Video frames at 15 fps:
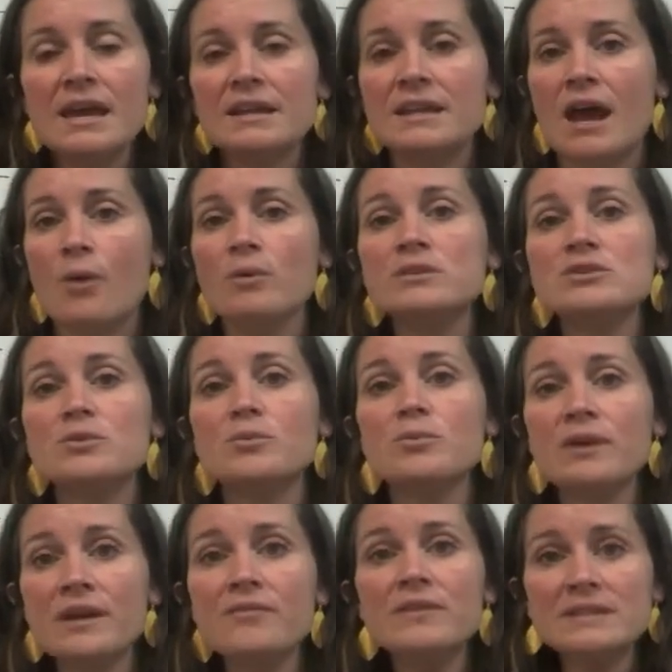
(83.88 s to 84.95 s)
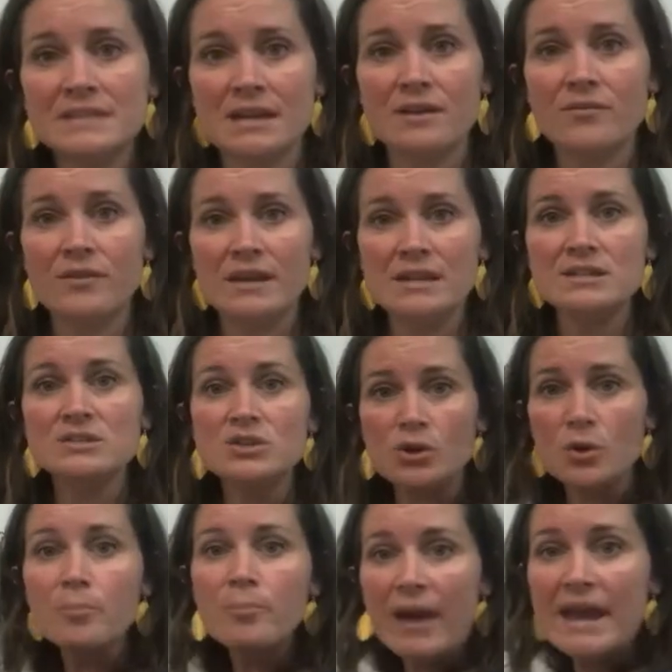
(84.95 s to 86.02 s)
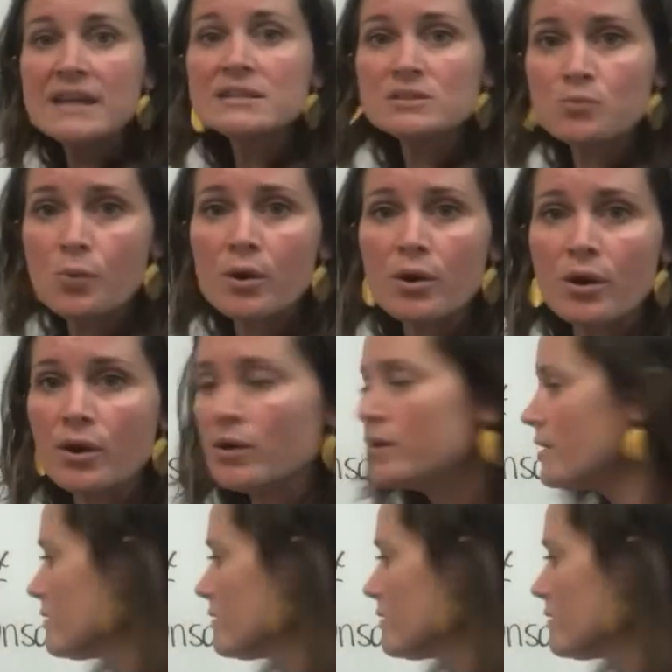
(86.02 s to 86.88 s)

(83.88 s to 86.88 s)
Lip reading: Now, a derivative is your base word,